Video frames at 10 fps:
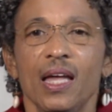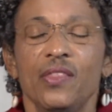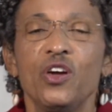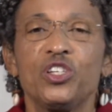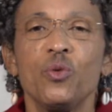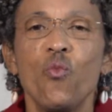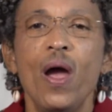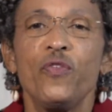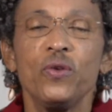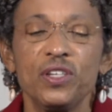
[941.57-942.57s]
there's some
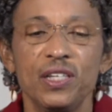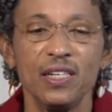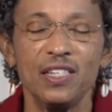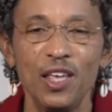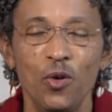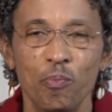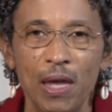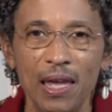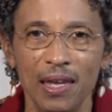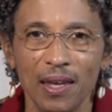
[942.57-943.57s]
references that are
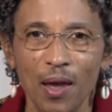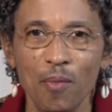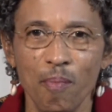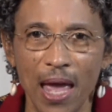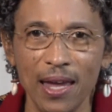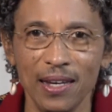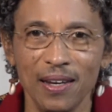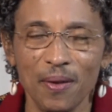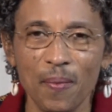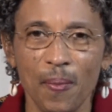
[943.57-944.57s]
being made.
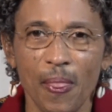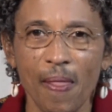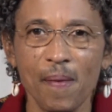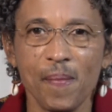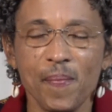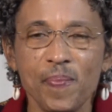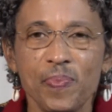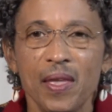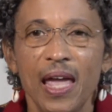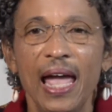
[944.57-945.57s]

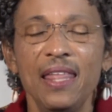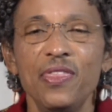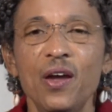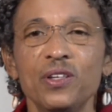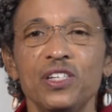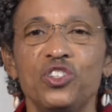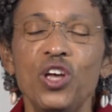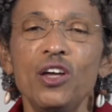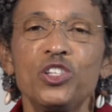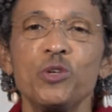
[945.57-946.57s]
And there's a
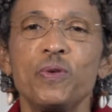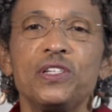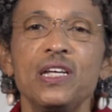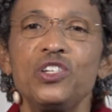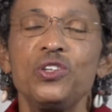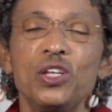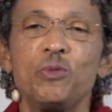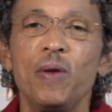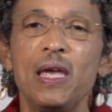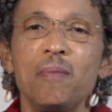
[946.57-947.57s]
juxtaposition that's
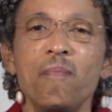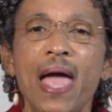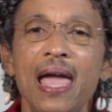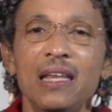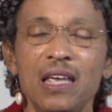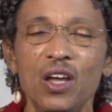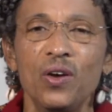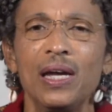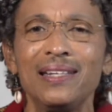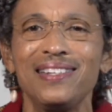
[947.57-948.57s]
being made here
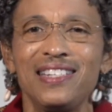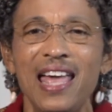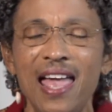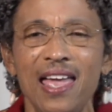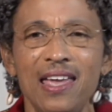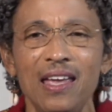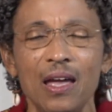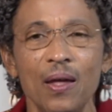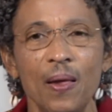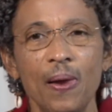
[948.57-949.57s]
in saying,
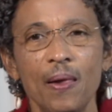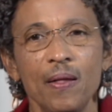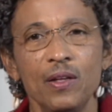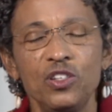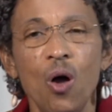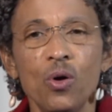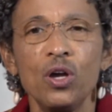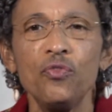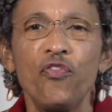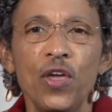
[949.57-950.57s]
don't
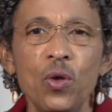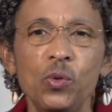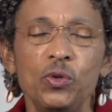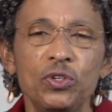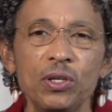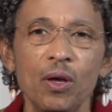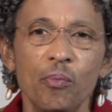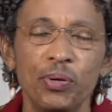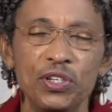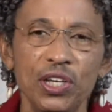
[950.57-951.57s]
confuse
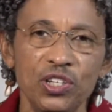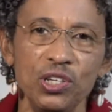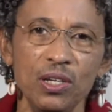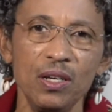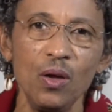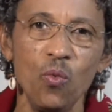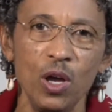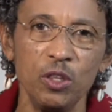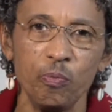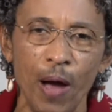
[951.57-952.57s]
position
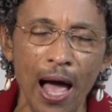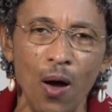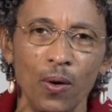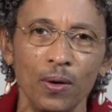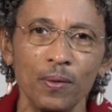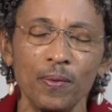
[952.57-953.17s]
with power.